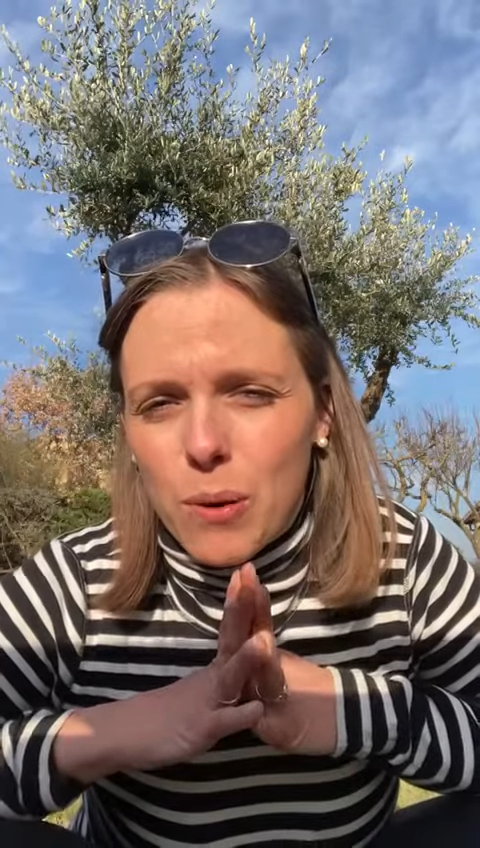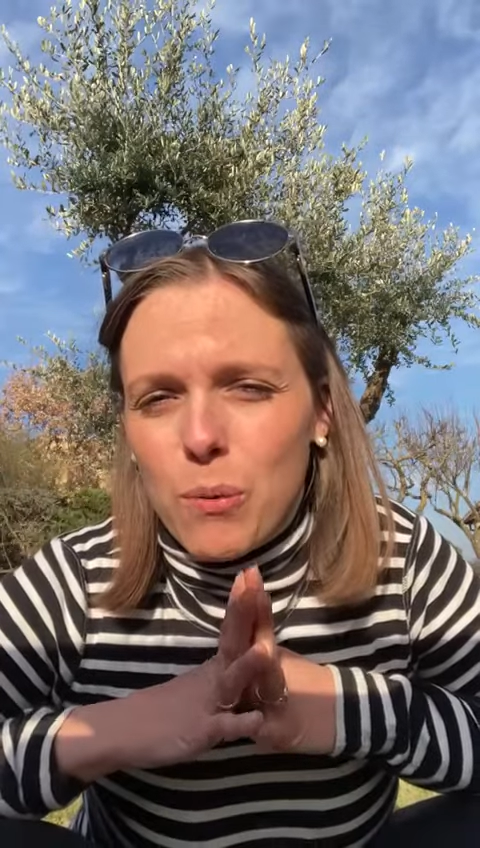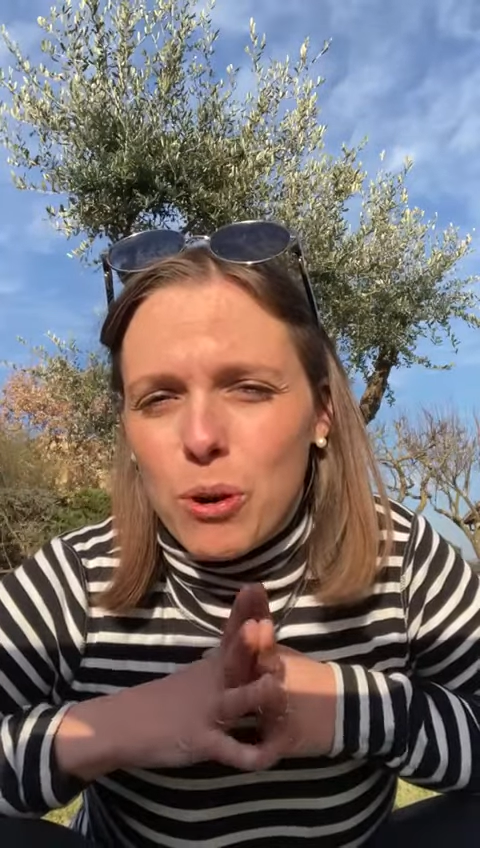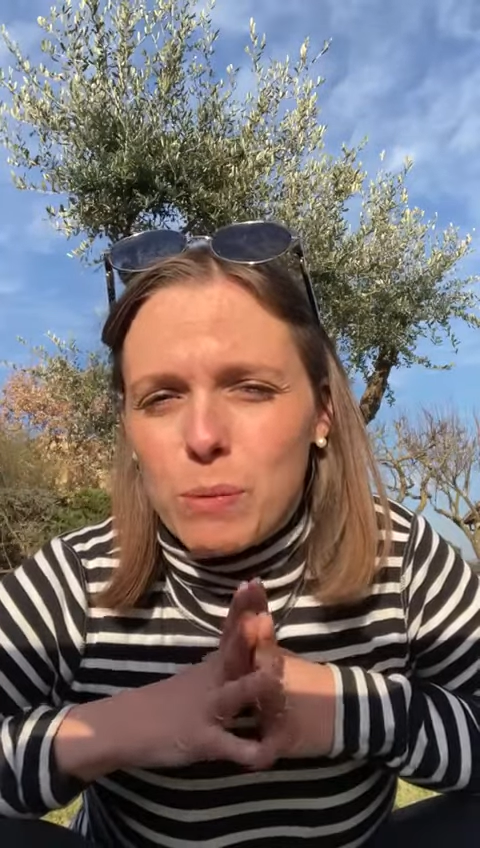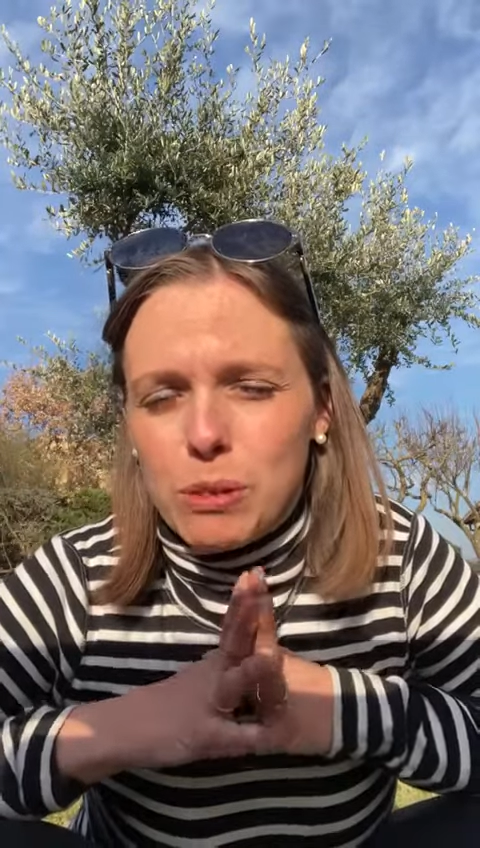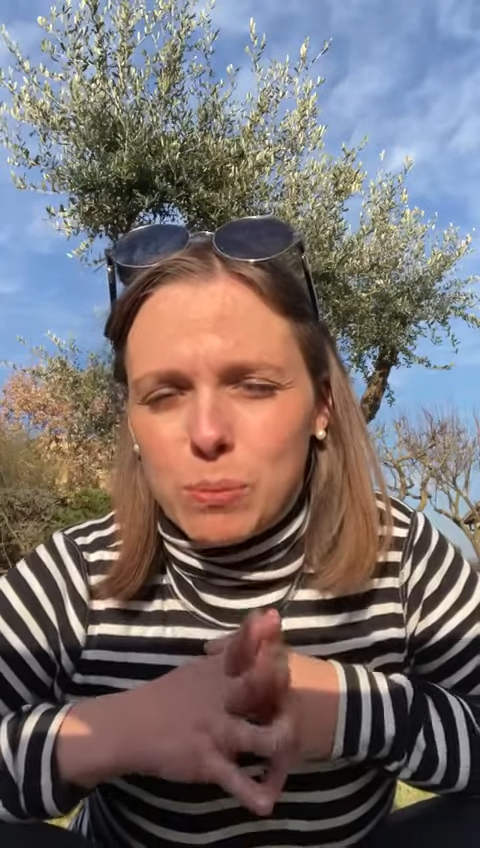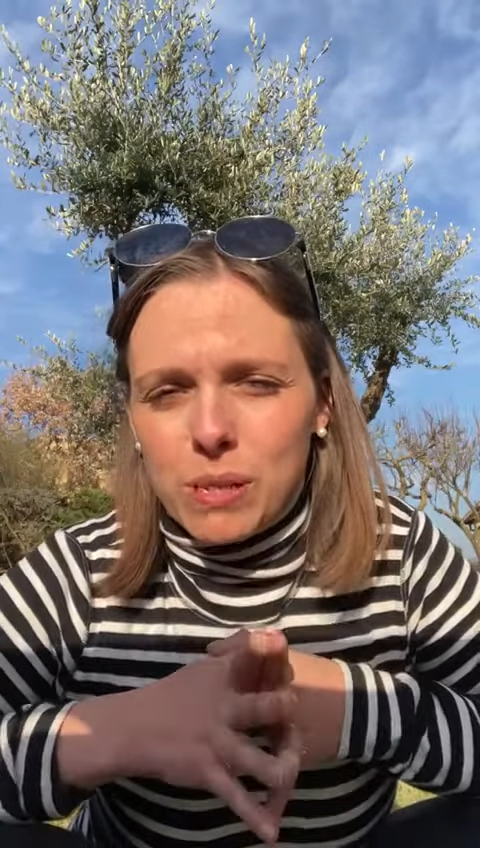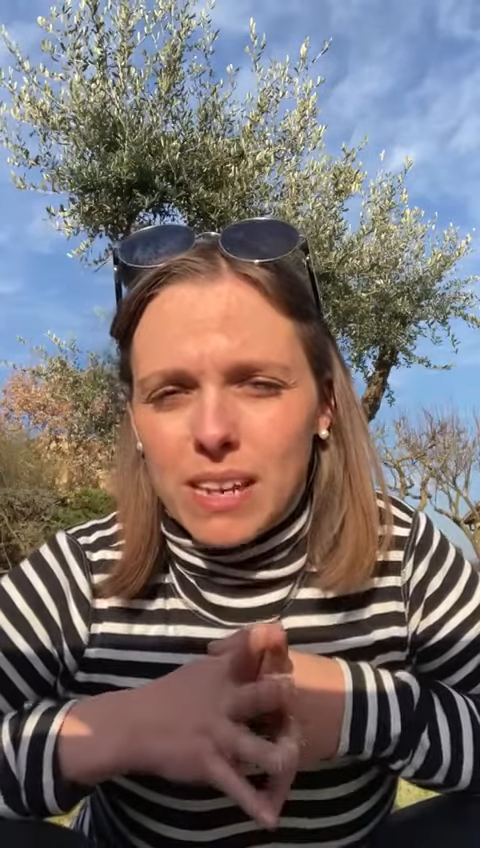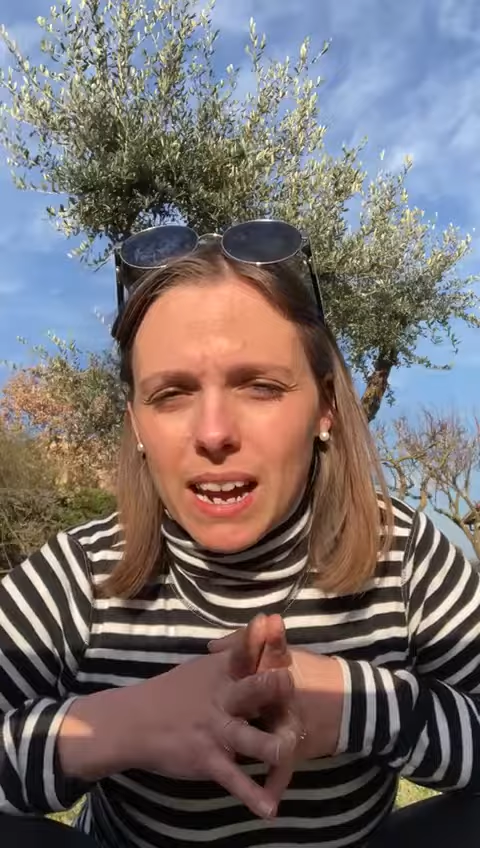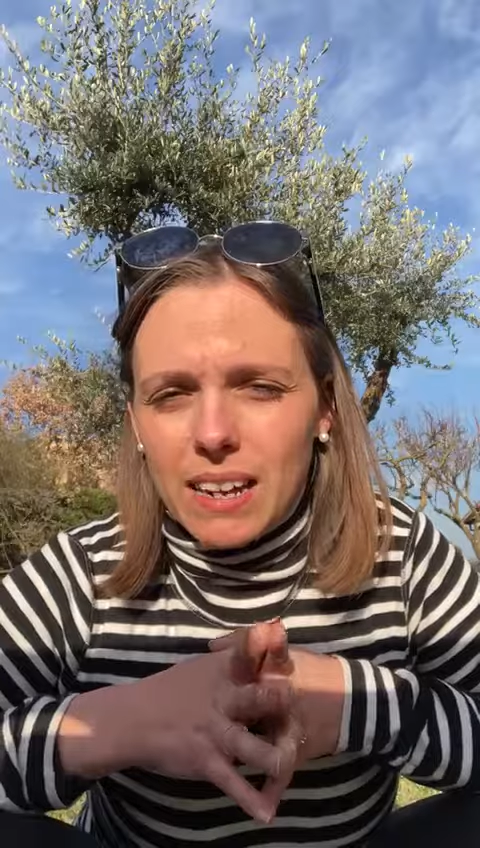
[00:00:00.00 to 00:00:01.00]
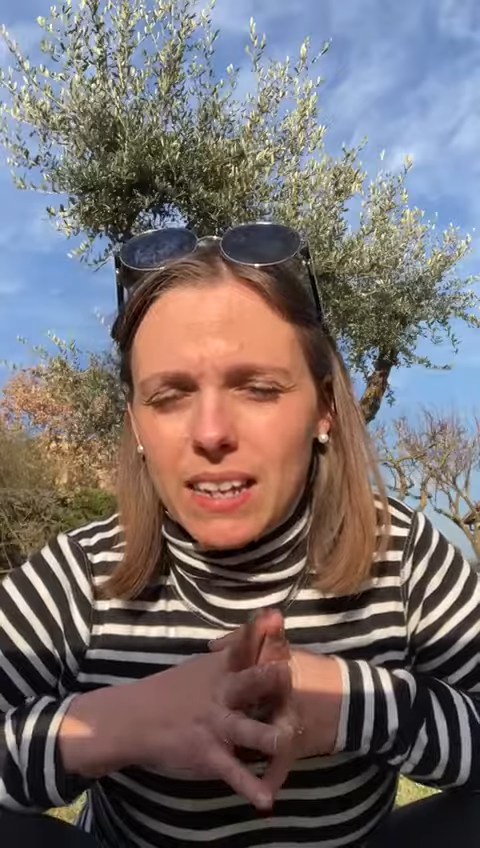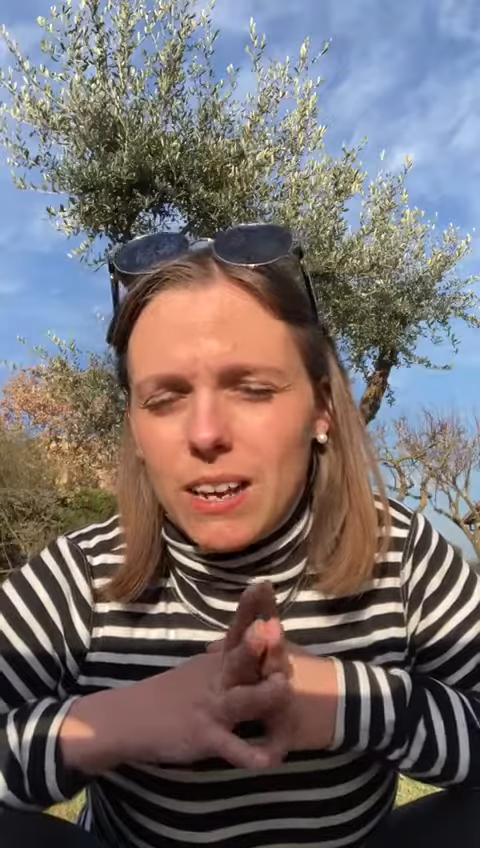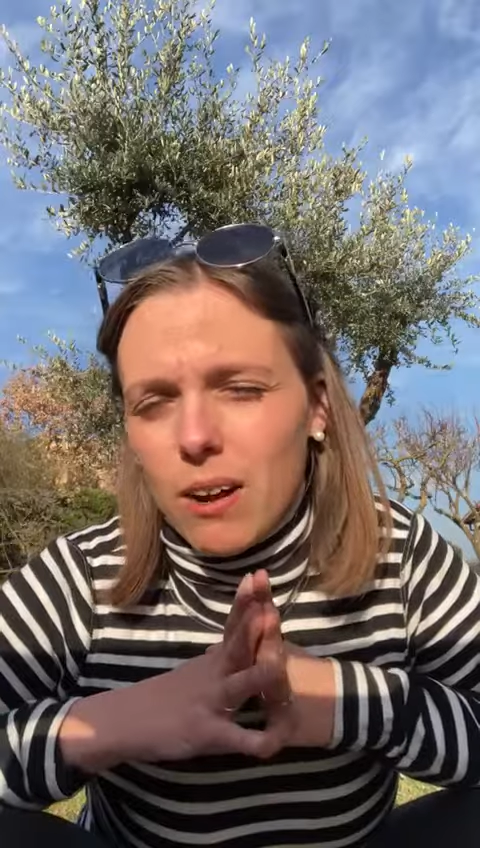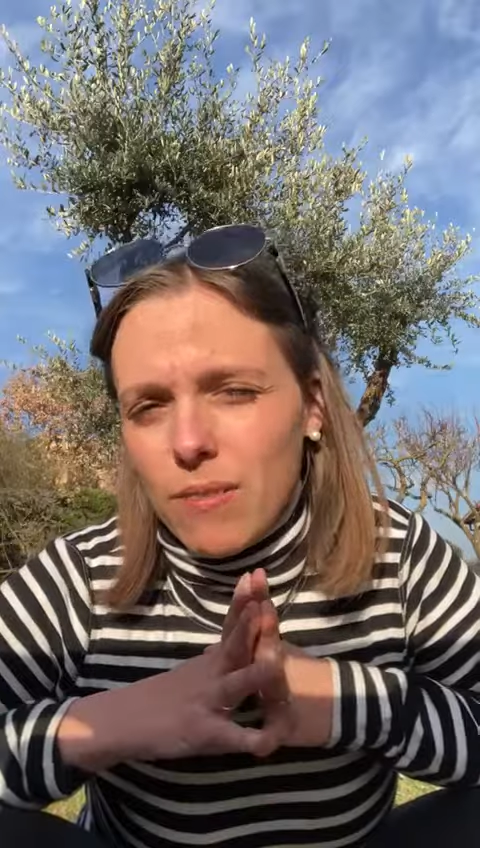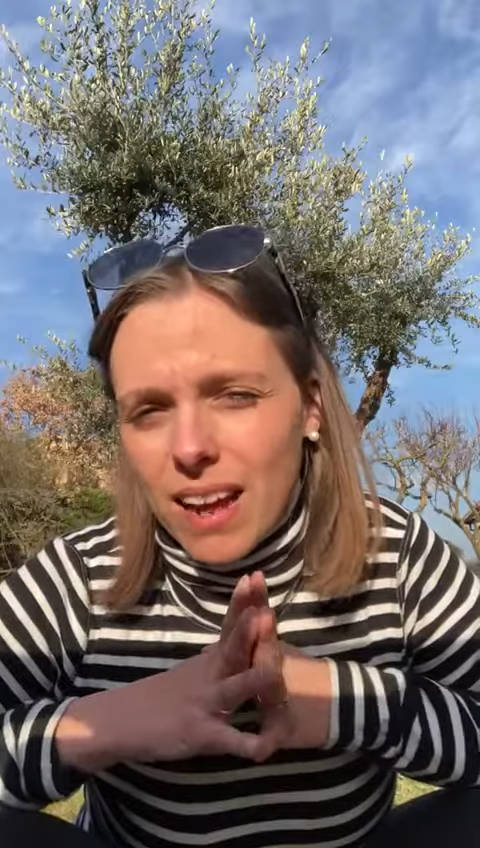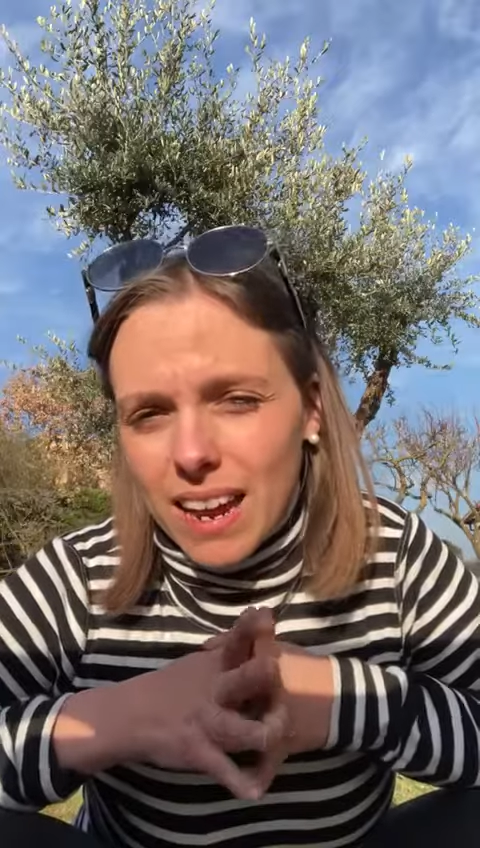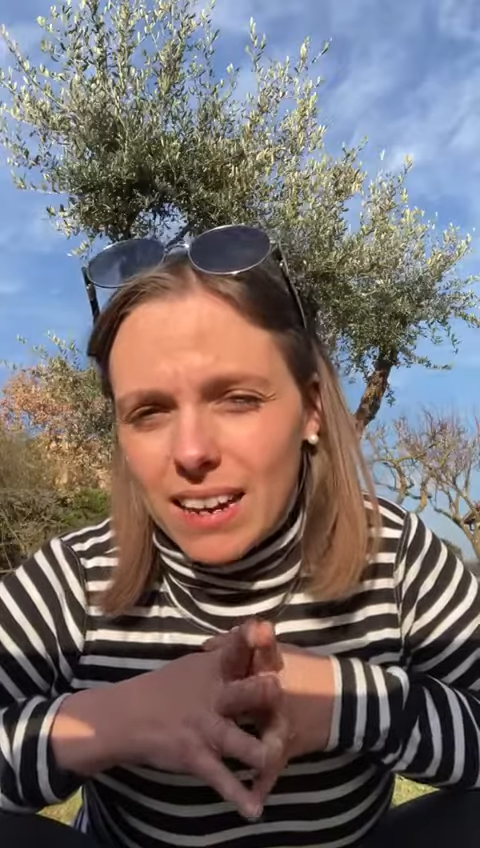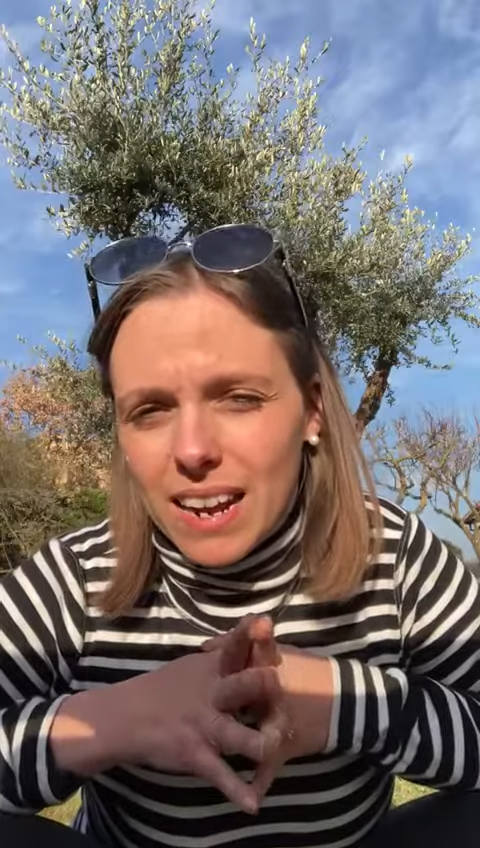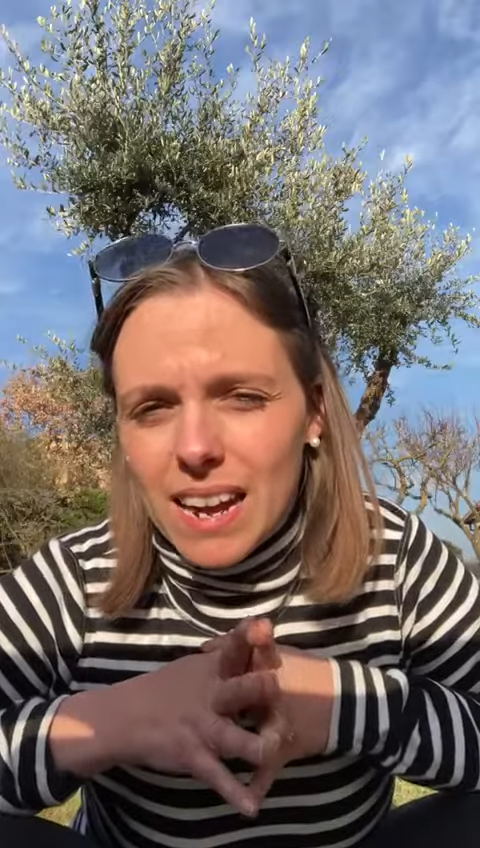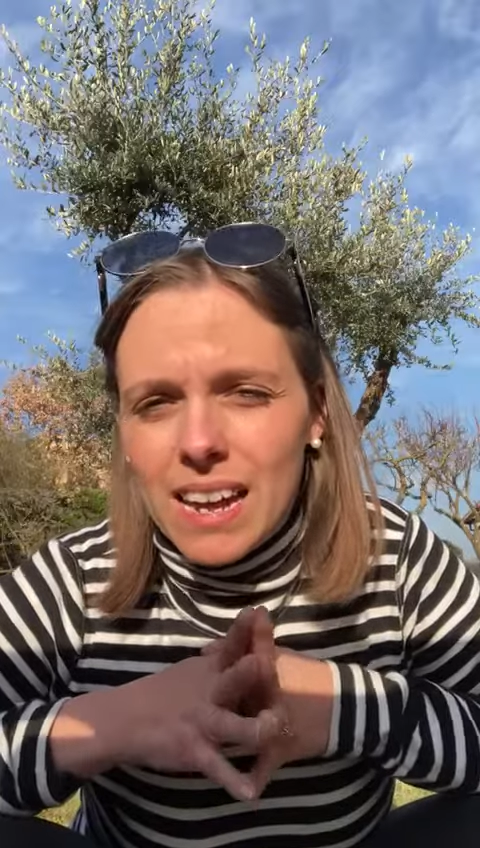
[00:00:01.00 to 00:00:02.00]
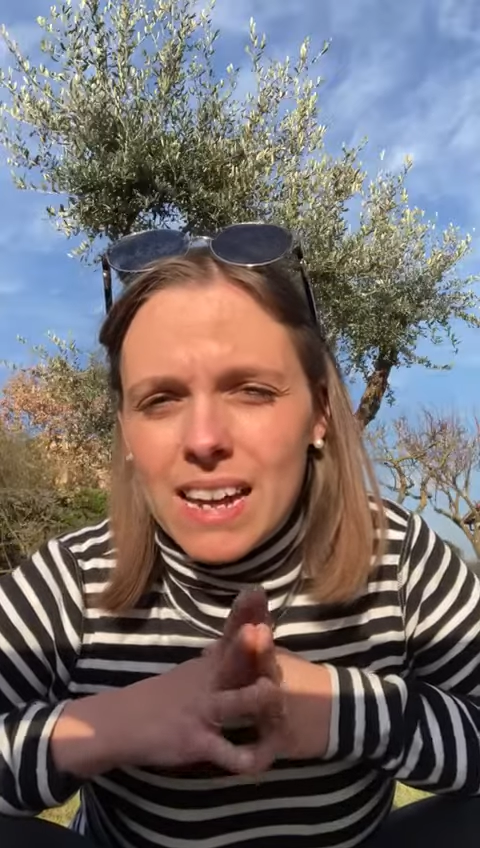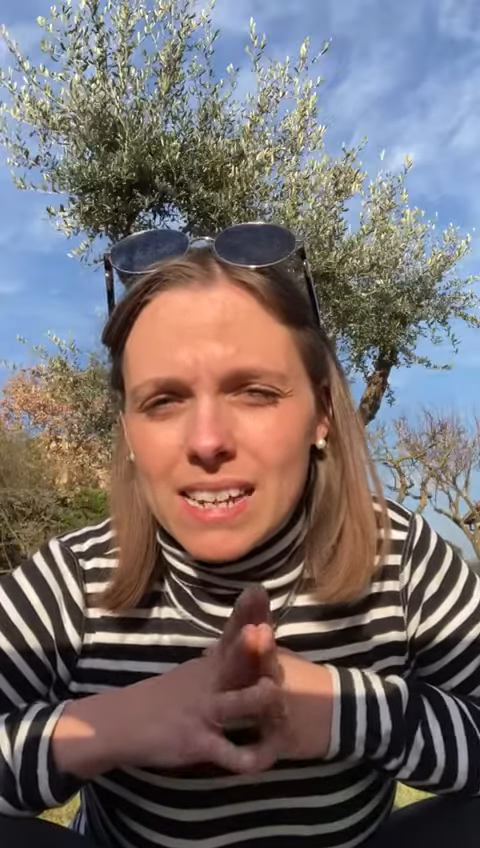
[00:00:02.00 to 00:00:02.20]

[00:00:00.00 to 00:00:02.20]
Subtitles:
warm hospitality of Elena,